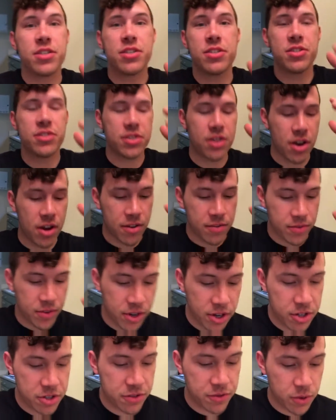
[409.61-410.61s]
This is our
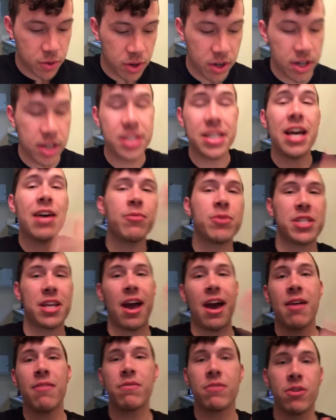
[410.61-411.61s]
verse for, because that was
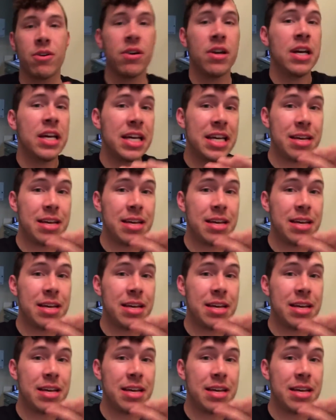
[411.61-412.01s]
after